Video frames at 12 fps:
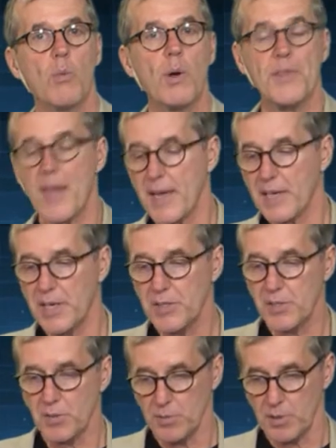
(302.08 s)
what that
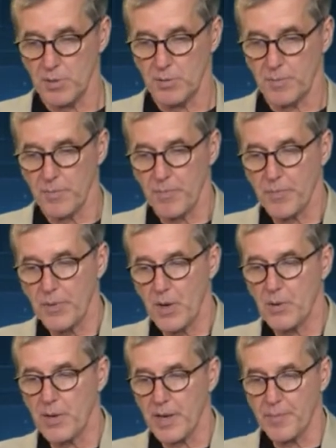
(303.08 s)
gets you to.
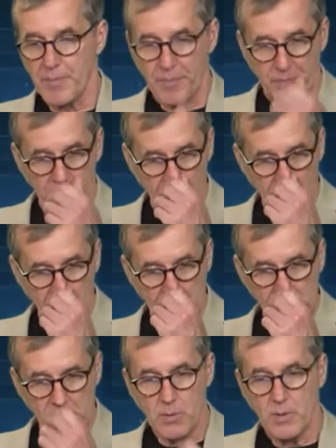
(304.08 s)
Okay. All right,
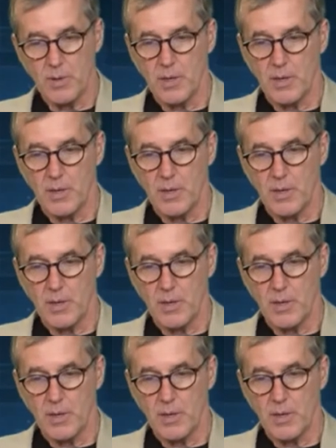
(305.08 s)
so